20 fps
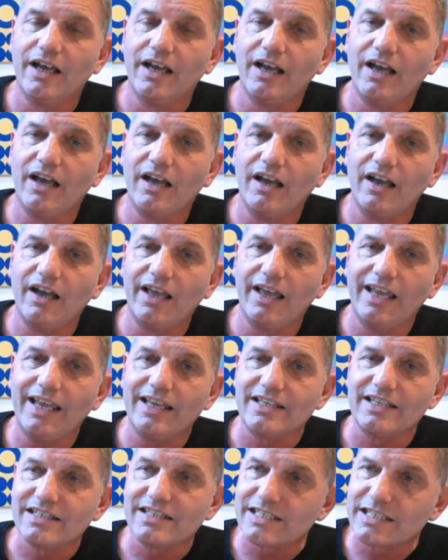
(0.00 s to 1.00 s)

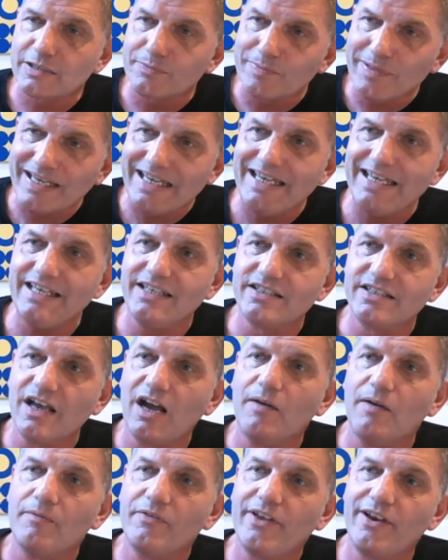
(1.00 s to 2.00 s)
It speeds
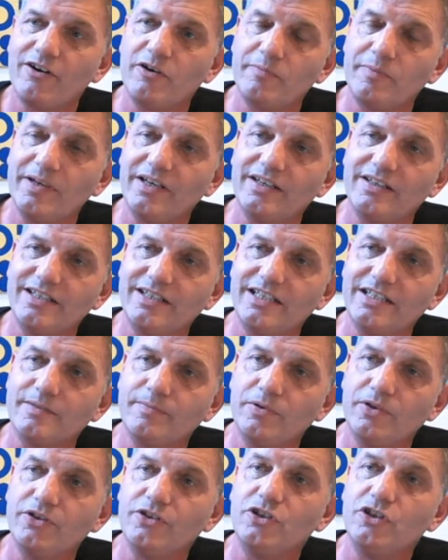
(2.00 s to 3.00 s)
up their ability
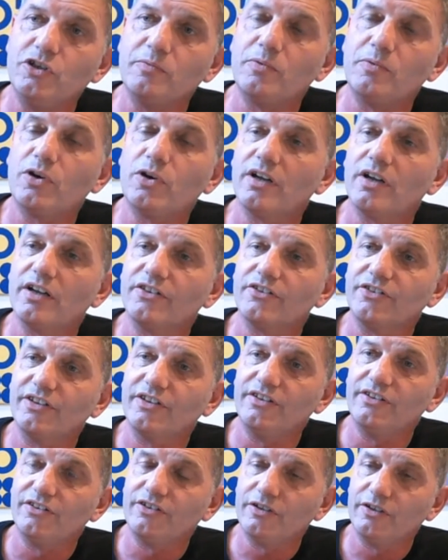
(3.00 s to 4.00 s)
to put new products
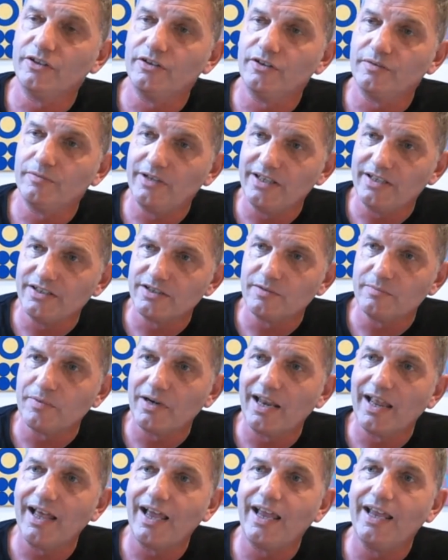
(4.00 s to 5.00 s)
into
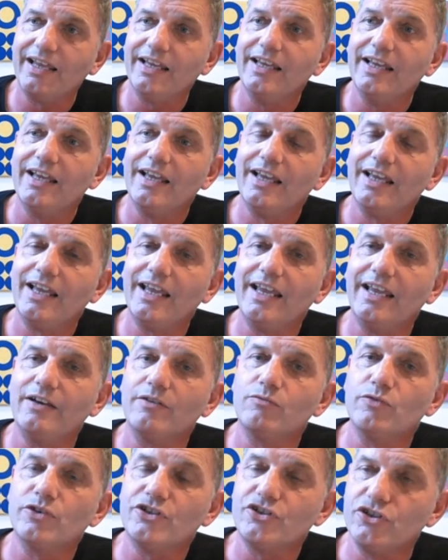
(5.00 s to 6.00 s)
play.
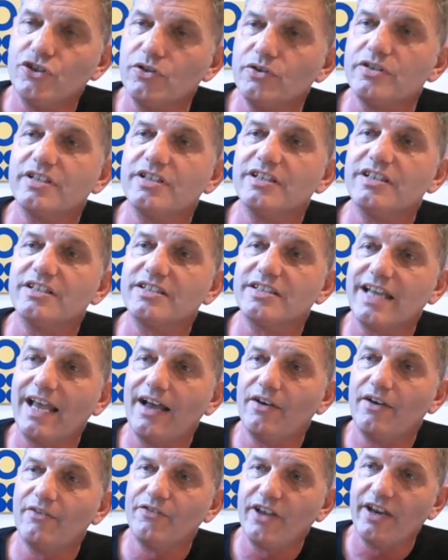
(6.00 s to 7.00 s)
It reduces
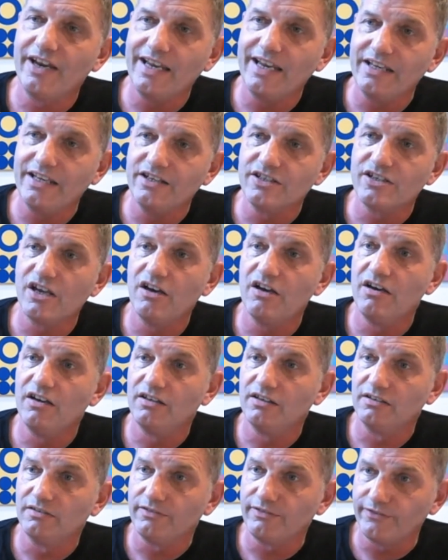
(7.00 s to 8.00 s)
down their
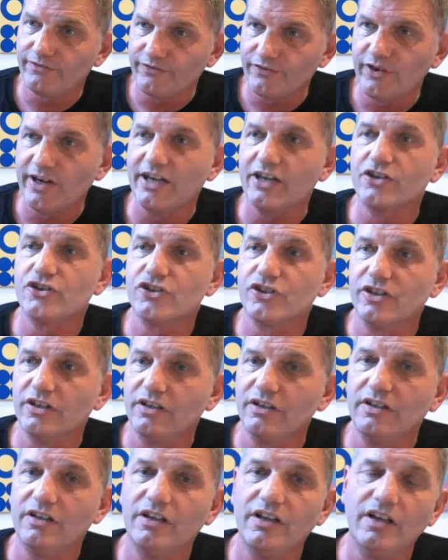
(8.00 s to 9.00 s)
internal
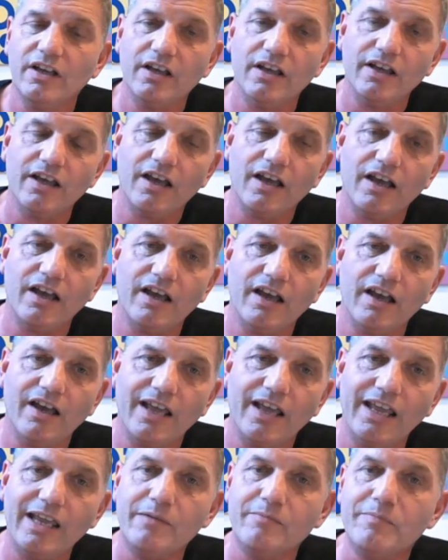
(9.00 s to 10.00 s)
friction.
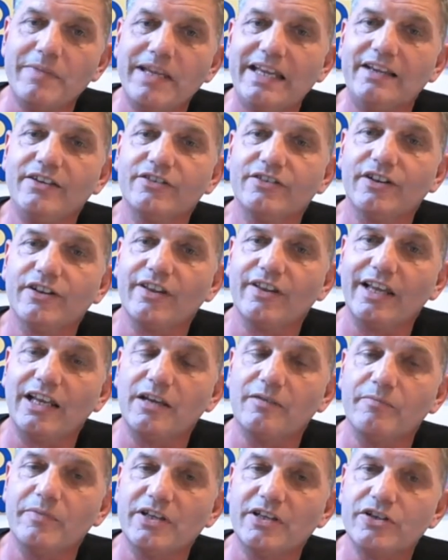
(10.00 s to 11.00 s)
It means that they
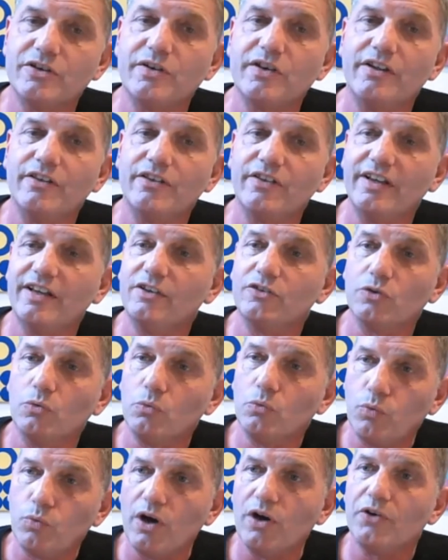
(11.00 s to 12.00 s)
can be doing things
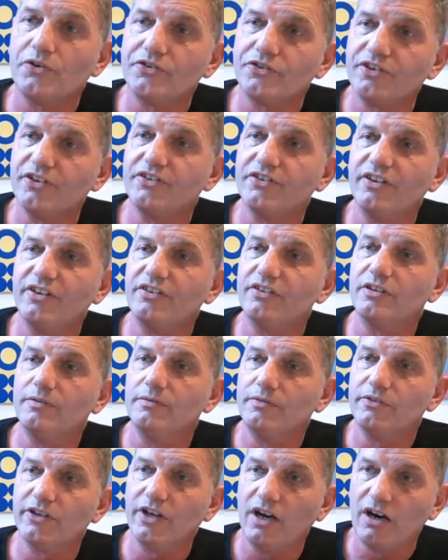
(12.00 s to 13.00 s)
whilst the
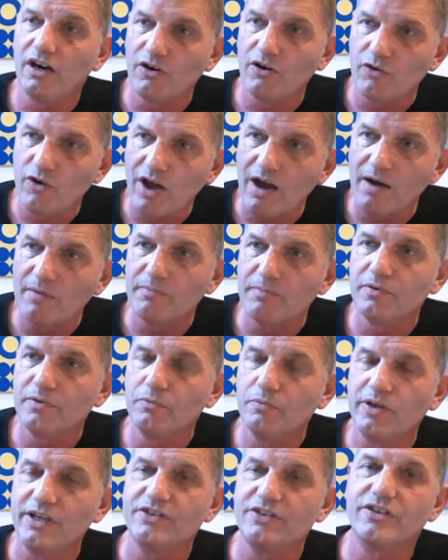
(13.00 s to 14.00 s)
systems are up,
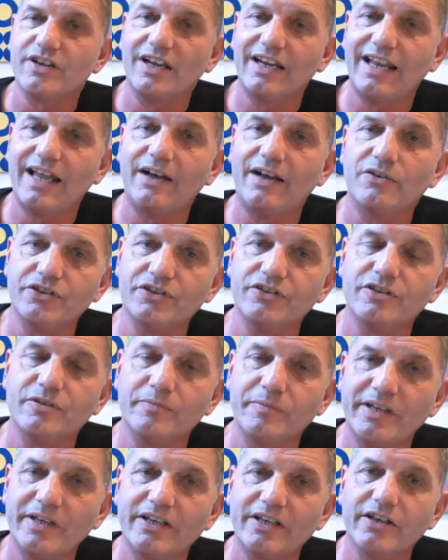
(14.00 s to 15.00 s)
which allows you
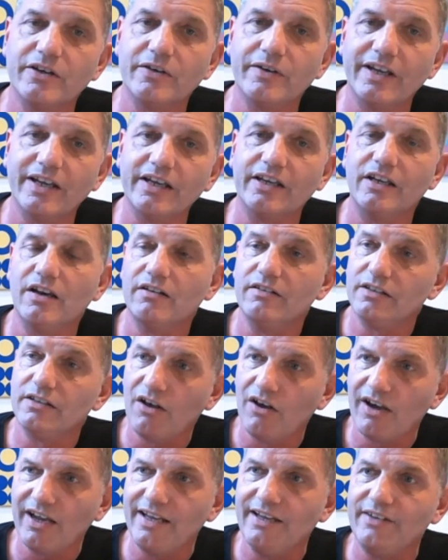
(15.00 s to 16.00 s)
to be doing, you know,
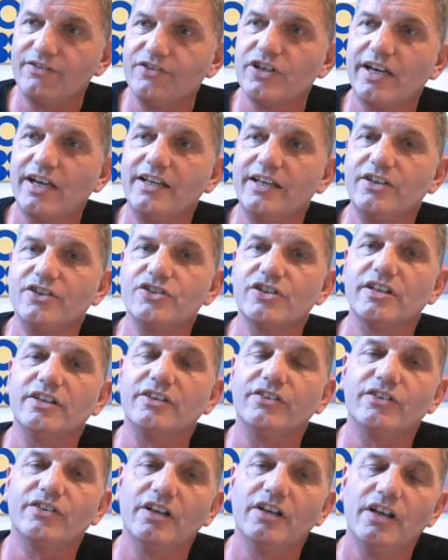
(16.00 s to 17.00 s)
live
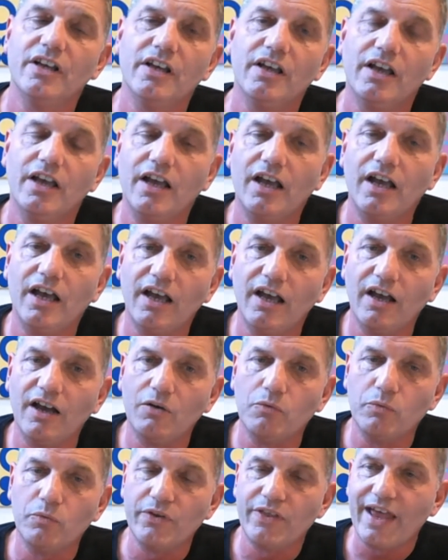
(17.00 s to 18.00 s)
changes.
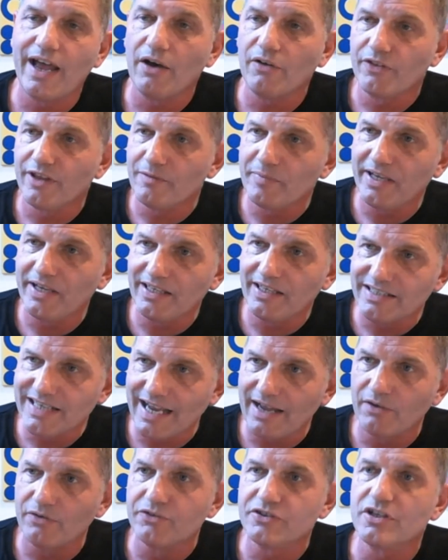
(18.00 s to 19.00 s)
Mm-hmm. Without there being
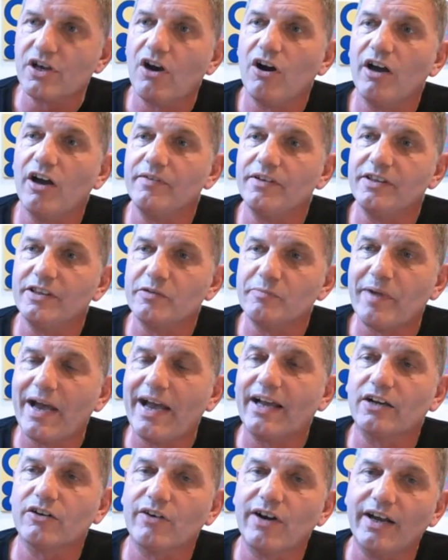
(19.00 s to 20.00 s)
downtime in the
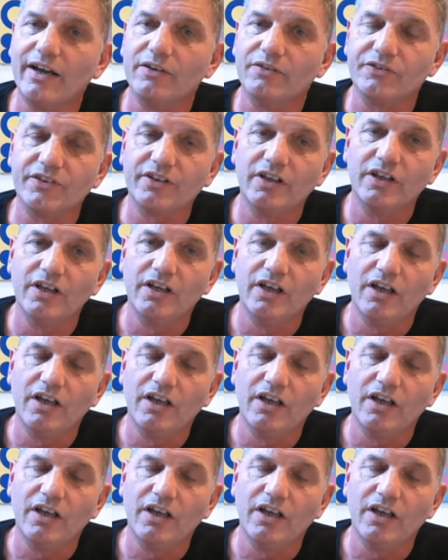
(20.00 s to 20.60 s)
background.